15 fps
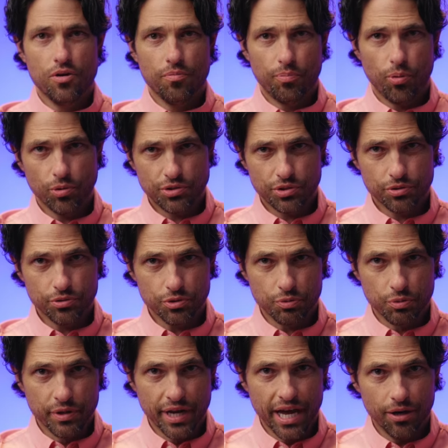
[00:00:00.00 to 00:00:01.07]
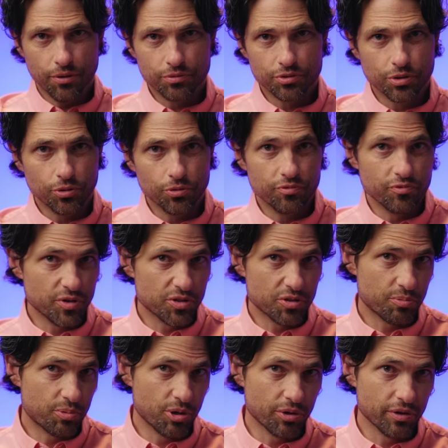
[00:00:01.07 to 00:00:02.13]
Portugal's renowned Golden Visa
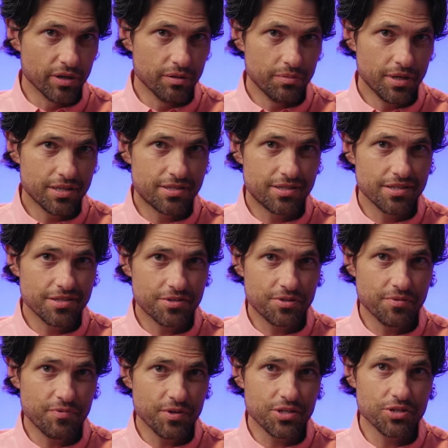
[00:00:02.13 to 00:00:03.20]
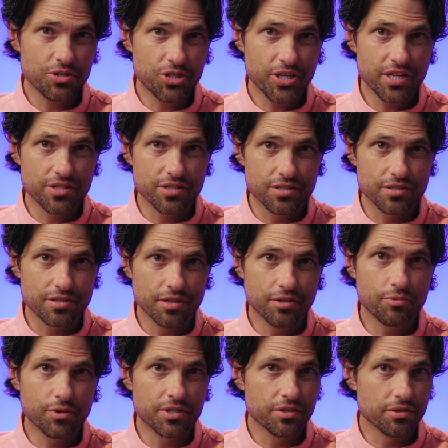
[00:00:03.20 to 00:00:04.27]
program has seen sufficient changes in
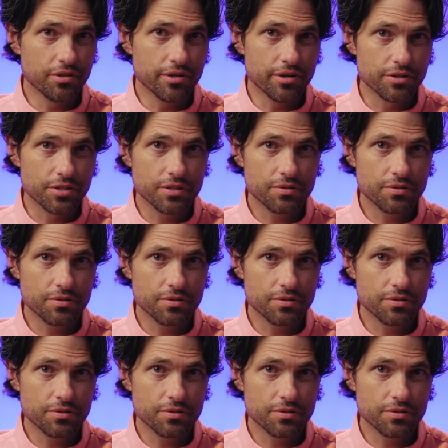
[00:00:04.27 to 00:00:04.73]
recent years,